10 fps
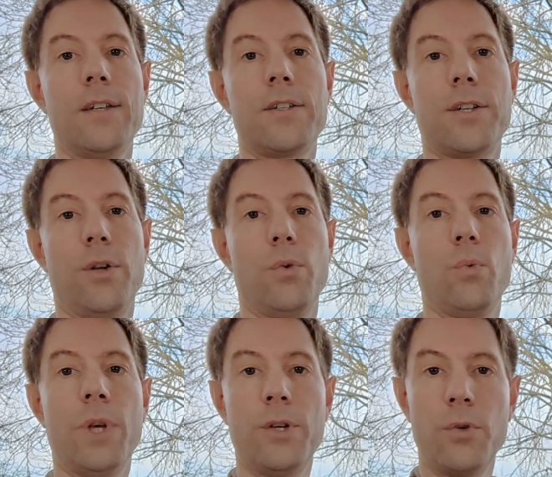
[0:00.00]
So
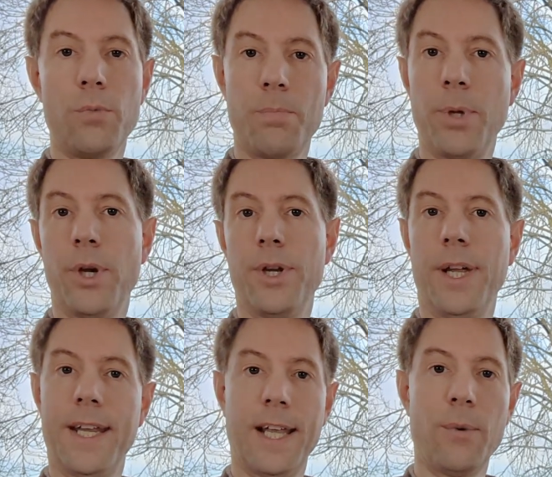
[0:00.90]
when you burn
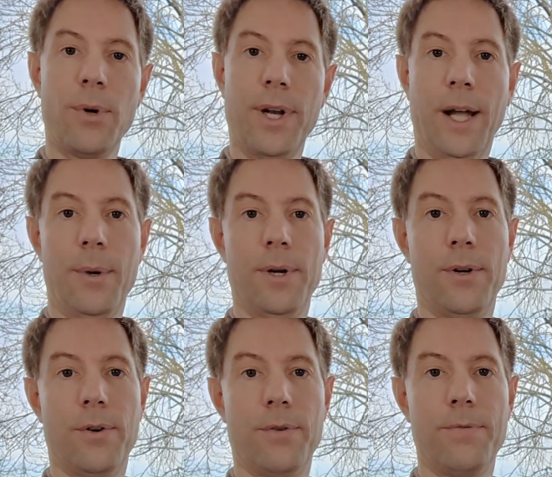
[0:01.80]
a kilowatt hour
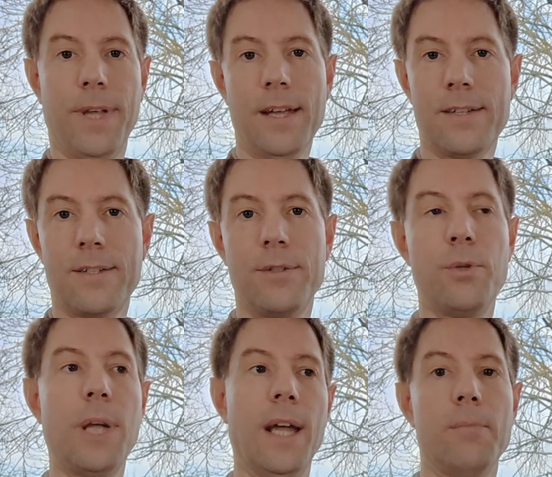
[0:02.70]
of gas,
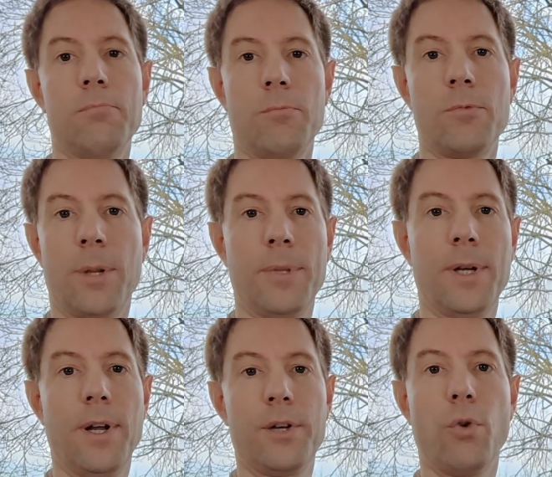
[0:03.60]
you get
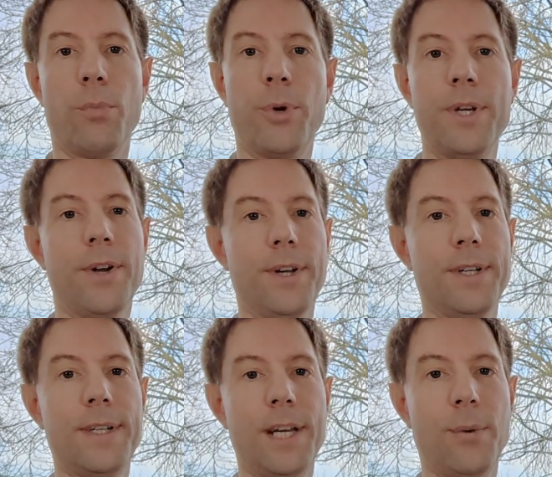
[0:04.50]
something like
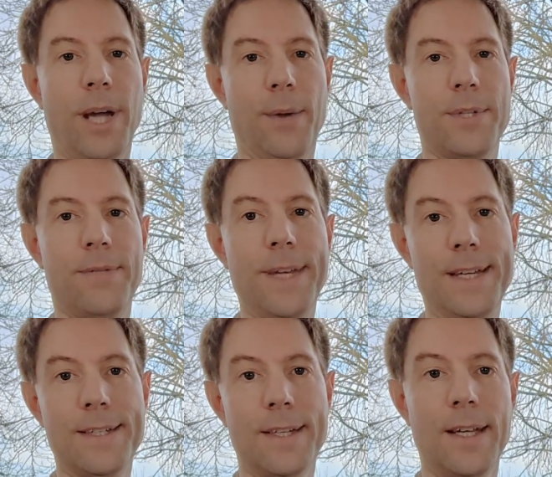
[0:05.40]
0.9 kilowatt hours of
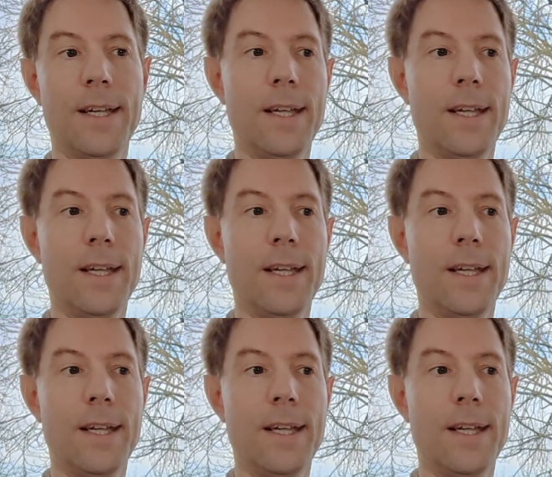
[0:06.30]
heat.